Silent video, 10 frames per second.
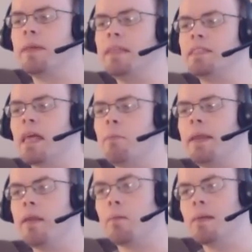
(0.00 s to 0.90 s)
speech that
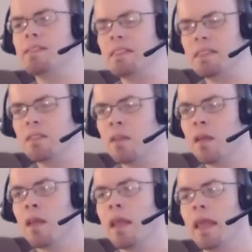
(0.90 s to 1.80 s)
Peter misses
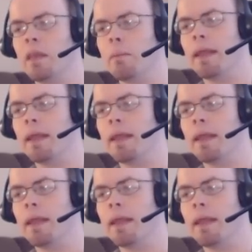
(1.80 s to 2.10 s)
in the